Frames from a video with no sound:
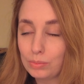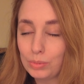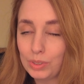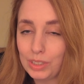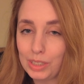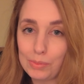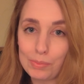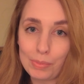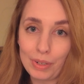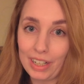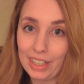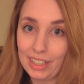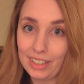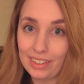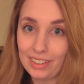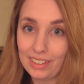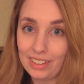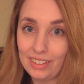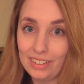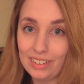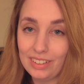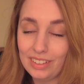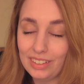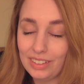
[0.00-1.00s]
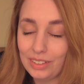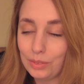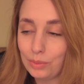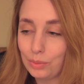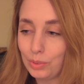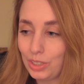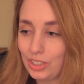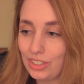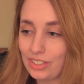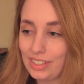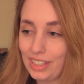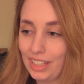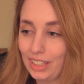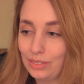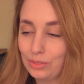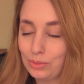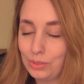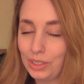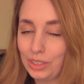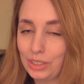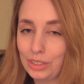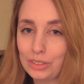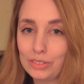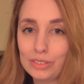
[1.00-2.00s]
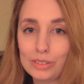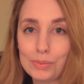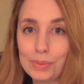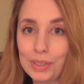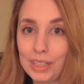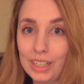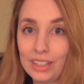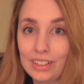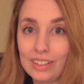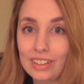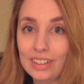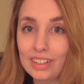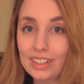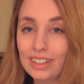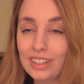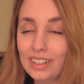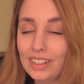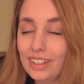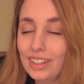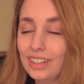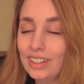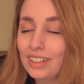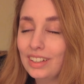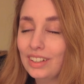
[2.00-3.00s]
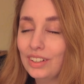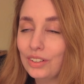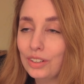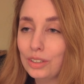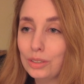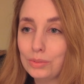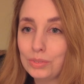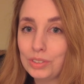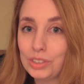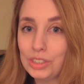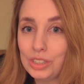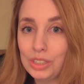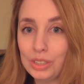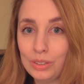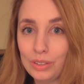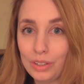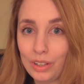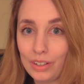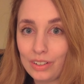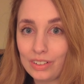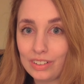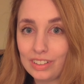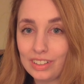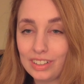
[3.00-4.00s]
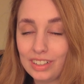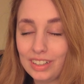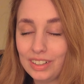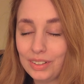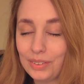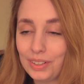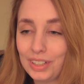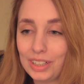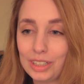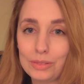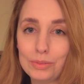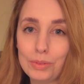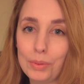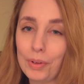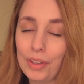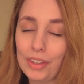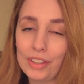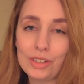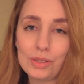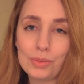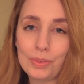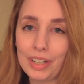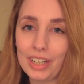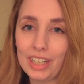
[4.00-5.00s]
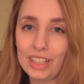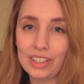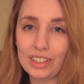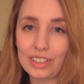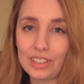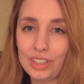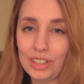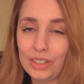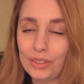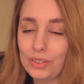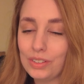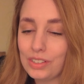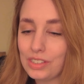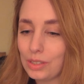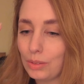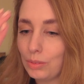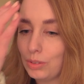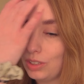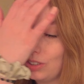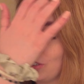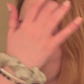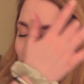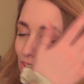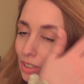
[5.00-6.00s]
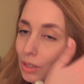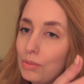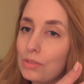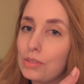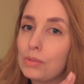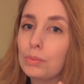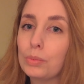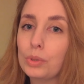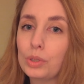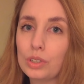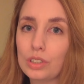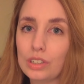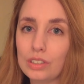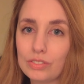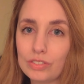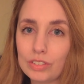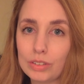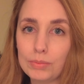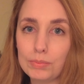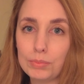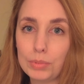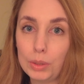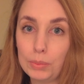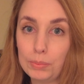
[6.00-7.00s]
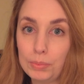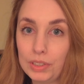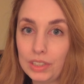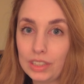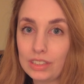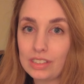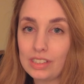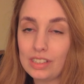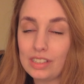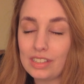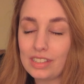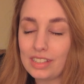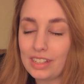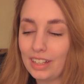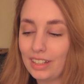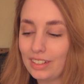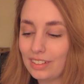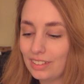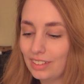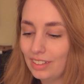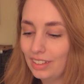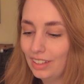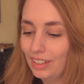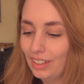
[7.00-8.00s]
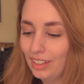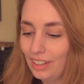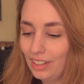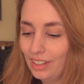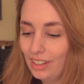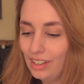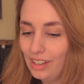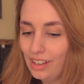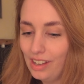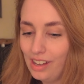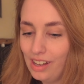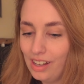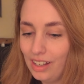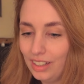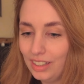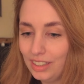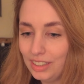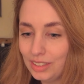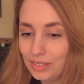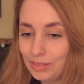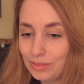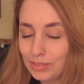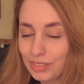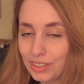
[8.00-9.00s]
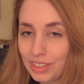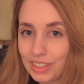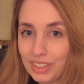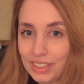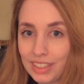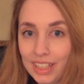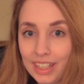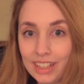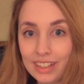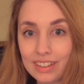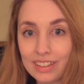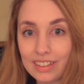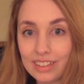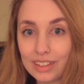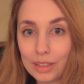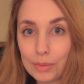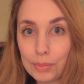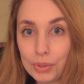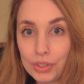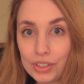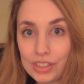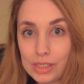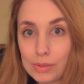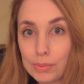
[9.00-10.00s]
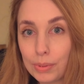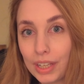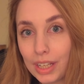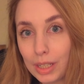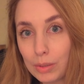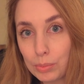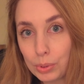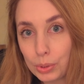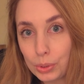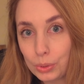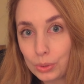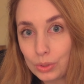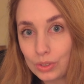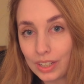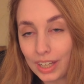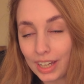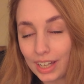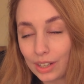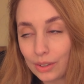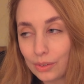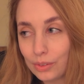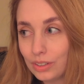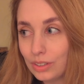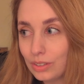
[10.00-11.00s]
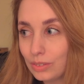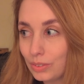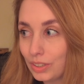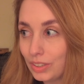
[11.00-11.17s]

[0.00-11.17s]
We didn't buy anything. We just left. We thought we'd been up for too long. We couldn't bother to wait in the queue, so we just grabbed some water from Publix instead. Um, so yeah, the boys are playing pool now.